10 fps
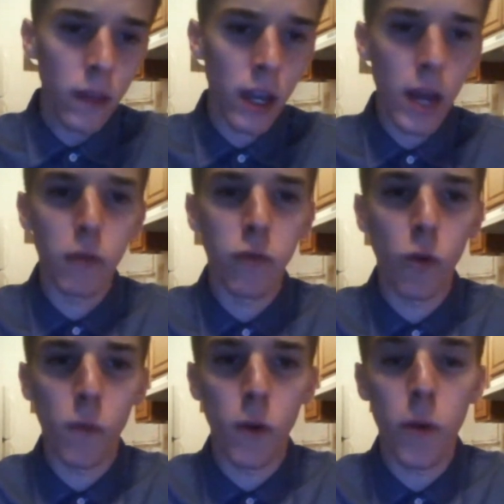and
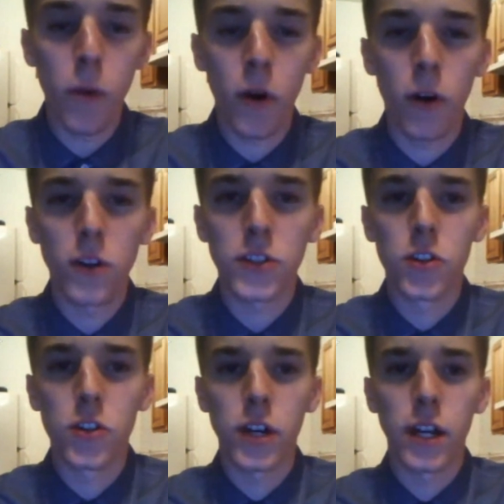perform an open heart
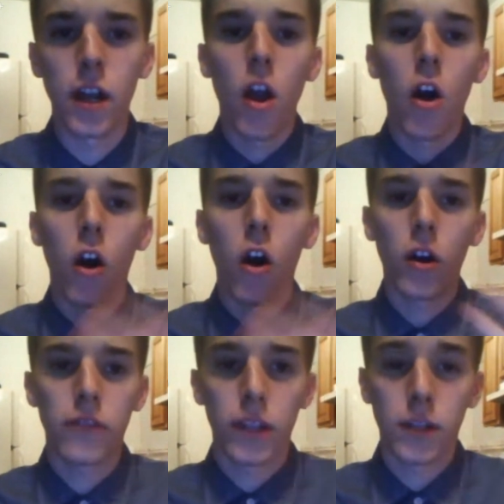surgery
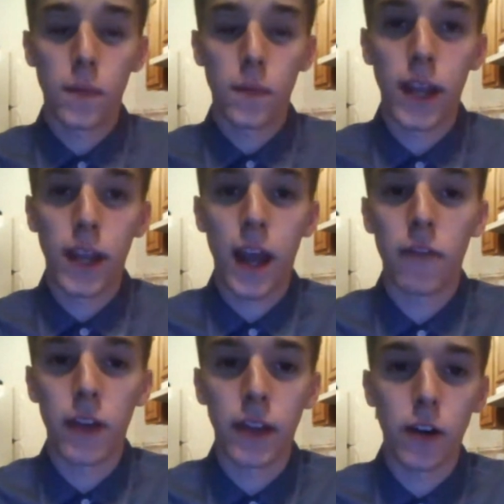on a victim that they
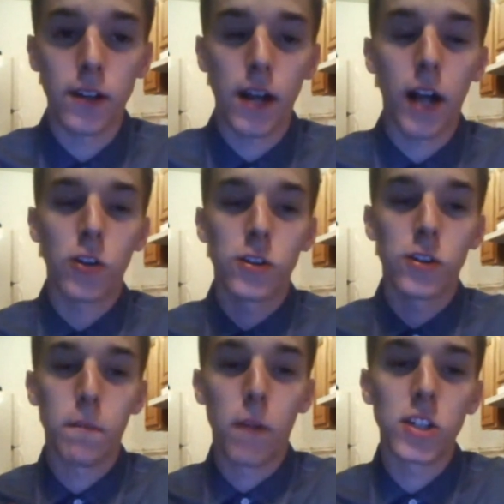have in there. A doctor
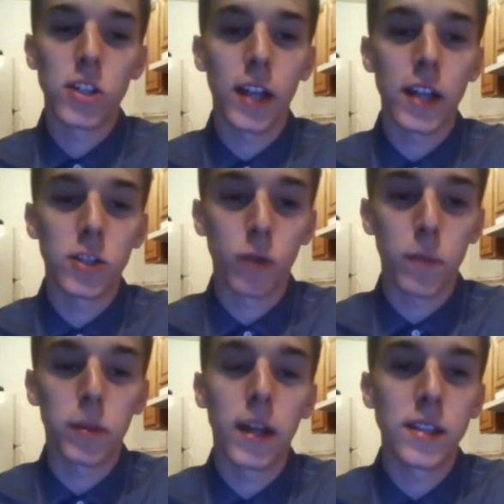is a much less
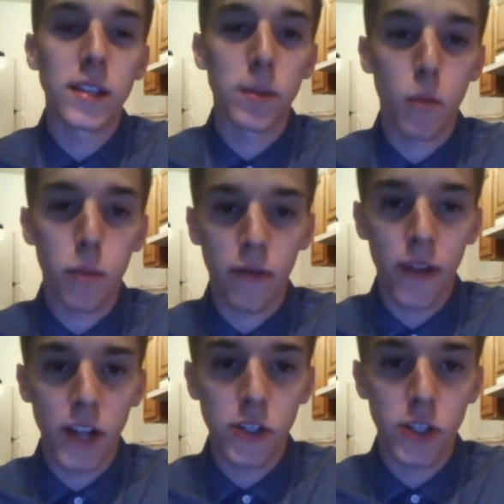replaceable
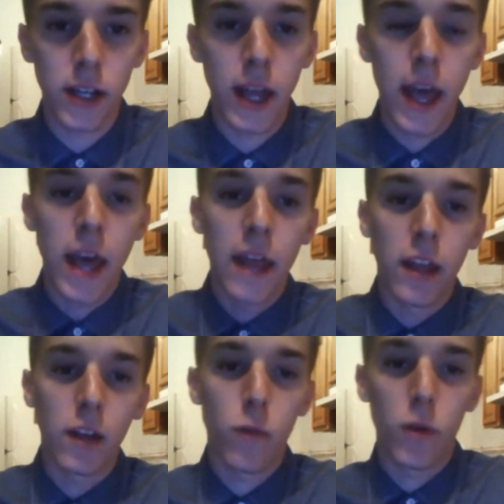profession,
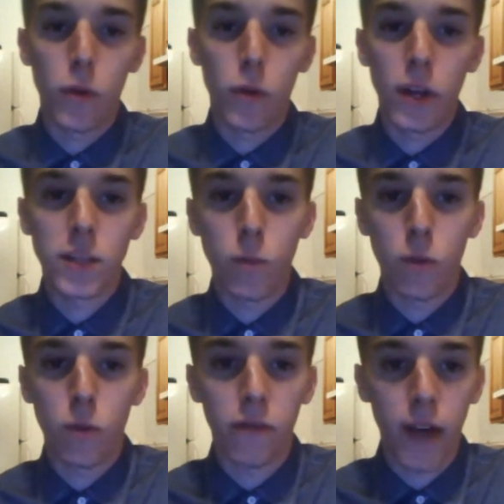therefore it brings
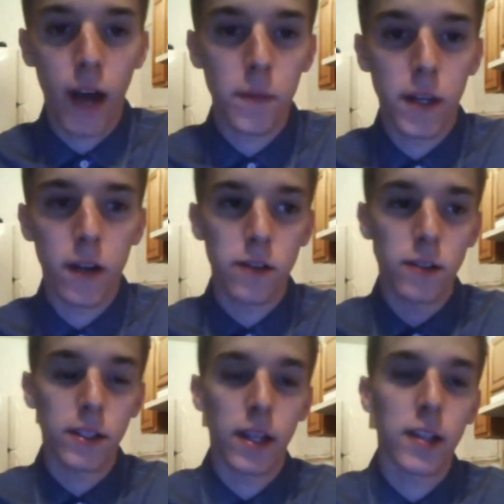more value because
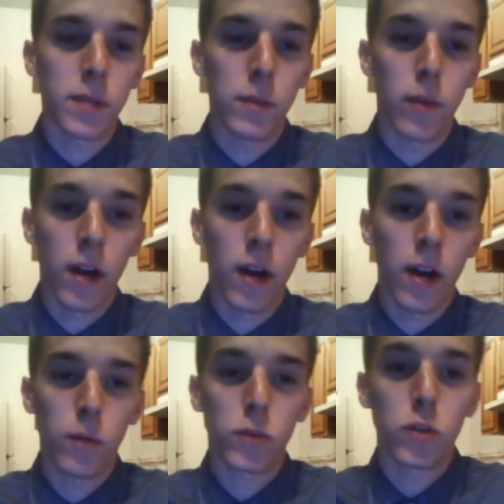there's less people that
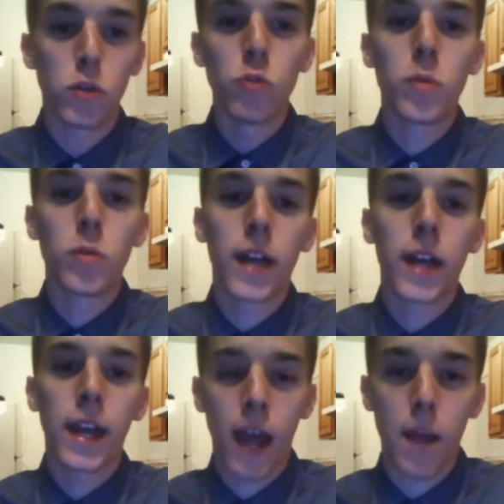are able to
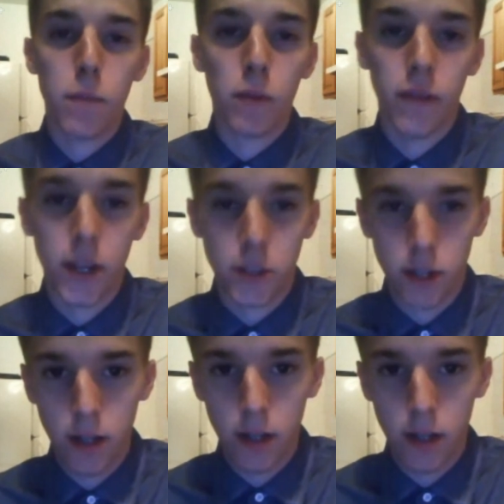duplicate that profession.